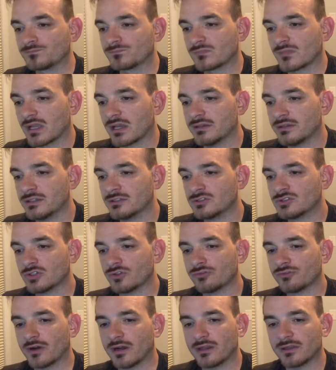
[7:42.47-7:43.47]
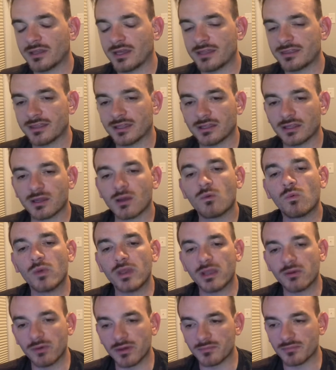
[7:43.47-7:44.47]
And then so finally, I think like
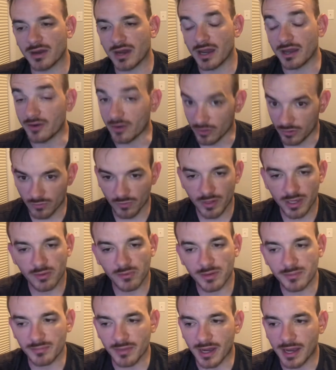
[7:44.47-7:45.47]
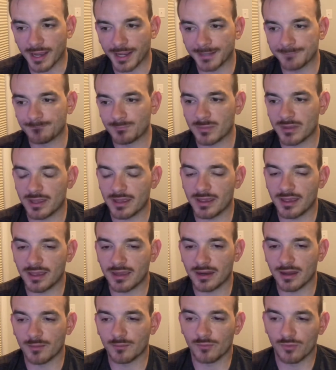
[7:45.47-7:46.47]
another week went by,
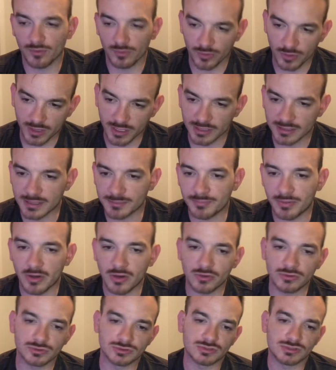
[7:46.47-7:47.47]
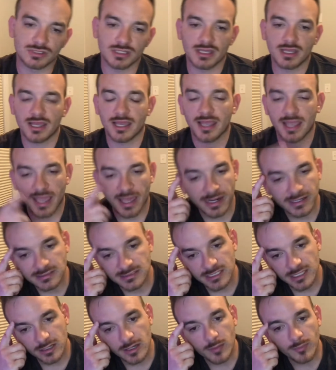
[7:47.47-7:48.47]
and I'm looking at the post and I
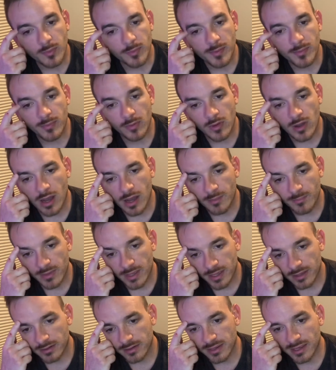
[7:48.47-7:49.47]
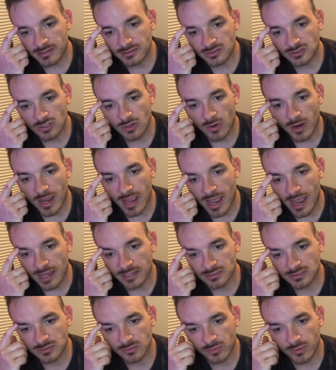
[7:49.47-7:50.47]
see a couple people comment. And so I
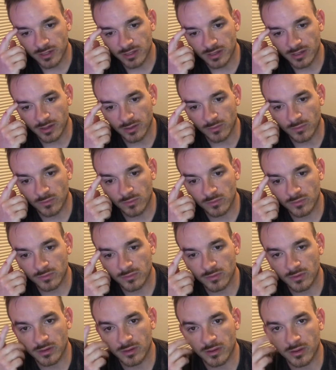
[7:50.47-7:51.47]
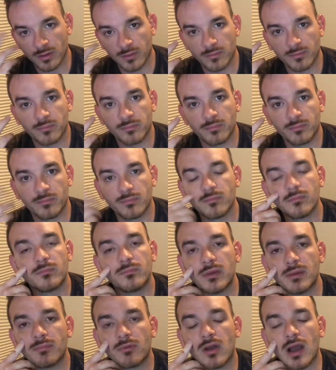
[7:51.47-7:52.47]
asked one of the
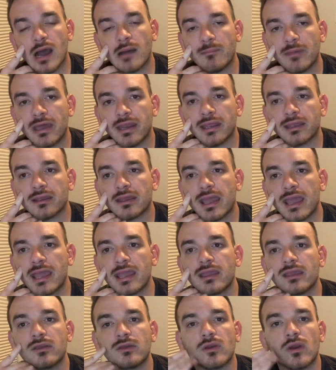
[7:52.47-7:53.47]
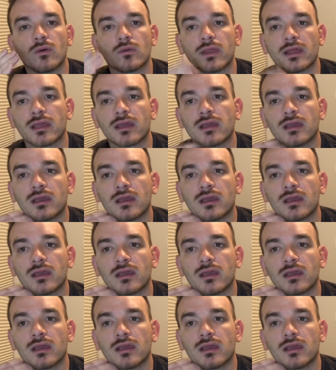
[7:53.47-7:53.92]
people commenting, hey, you know, like